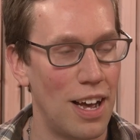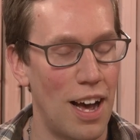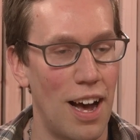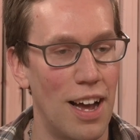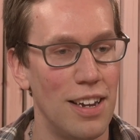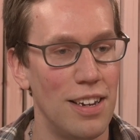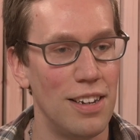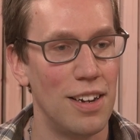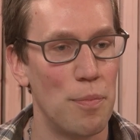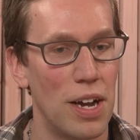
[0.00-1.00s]

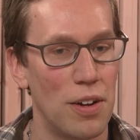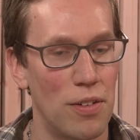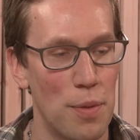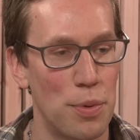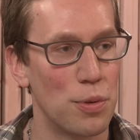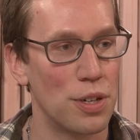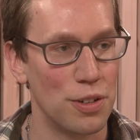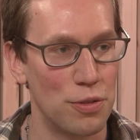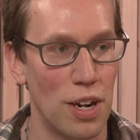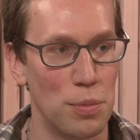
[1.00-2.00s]
I my grandpa worked
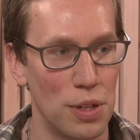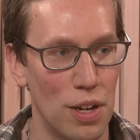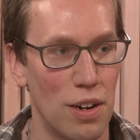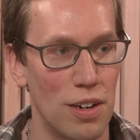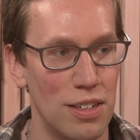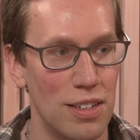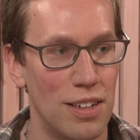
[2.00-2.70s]
incredibly hard,